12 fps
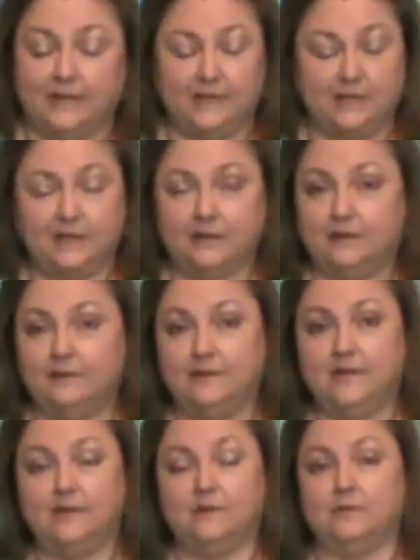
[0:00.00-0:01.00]
any
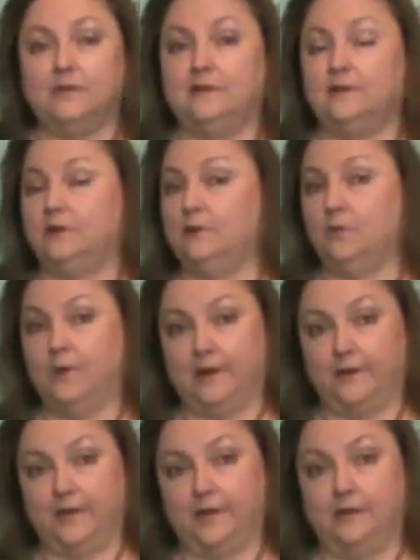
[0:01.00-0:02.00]
clothing or anything you're
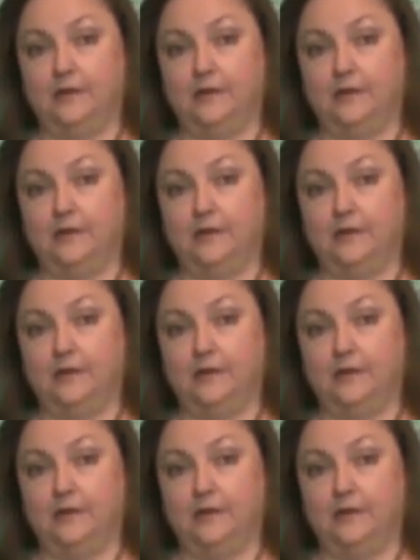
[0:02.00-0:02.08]
wearing.